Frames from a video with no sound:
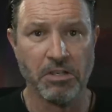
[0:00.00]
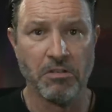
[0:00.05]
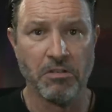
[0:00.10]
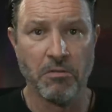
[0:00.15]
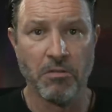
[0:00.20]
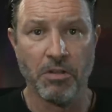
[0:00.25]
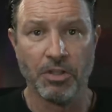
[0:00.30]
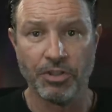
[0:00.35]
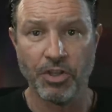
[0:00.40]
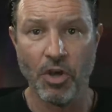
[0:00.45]

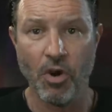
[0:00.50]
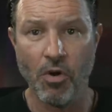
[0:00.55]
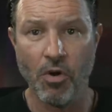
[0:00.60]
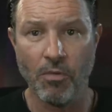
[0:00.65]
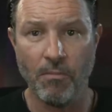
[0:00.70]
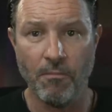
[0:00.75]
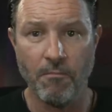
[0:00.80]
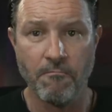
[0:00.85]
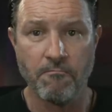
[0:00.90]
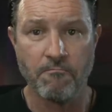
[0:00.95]
So,
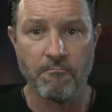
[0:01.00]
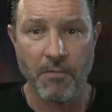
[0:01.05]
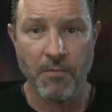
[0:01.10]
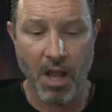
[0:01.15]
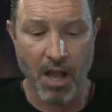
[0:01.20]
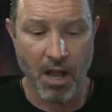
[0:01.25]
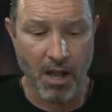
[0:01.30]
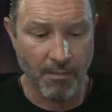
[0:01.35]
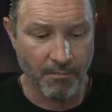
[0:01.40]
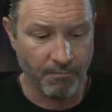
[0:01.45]

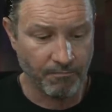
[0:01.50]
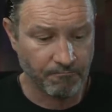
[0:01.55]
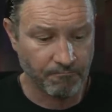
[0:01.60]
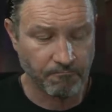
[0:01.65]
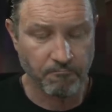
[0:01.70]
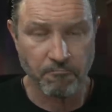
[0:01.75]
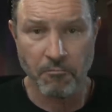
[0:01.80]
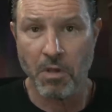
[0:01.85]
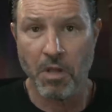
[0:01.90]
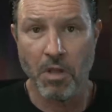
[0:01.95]
um,
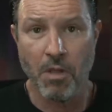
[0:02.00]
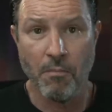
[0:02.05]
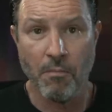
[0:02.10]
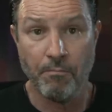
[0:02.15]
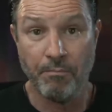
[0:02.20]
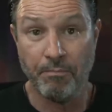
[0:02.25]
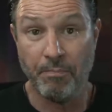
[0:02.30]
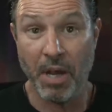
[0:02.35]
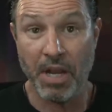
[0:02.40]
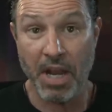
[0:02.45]

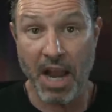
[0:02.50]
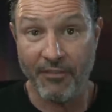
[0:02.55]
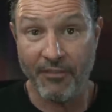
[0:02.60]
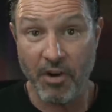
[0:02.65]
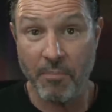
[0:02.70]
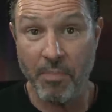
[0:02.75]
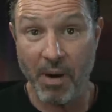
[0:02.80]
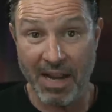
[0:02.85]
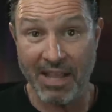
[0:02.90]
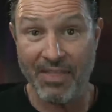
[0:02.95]
but
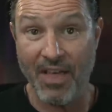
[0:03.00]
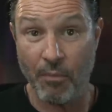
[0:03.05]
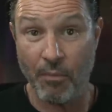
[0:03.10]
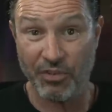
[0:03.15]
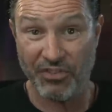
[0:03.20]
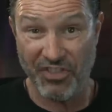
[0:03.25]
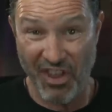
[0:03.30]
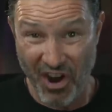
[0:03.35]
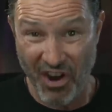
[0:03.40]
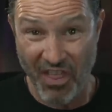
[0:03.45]
everybody that was
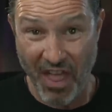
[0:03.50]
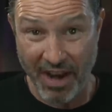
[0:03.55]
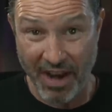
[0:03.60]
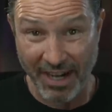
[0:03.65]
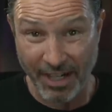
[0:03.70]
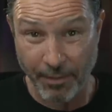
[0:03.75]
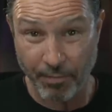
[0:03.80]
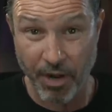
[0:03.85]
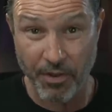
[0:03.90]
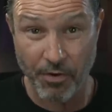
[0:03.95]
there that night to
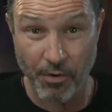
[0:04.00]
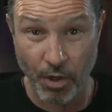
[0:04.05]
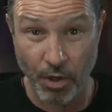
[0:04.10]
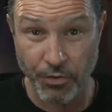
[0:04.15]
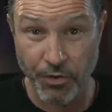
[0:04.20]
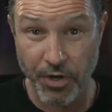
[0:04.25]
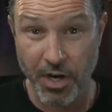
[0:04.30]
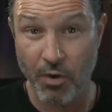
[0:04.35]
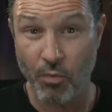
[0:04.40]
pray the rosary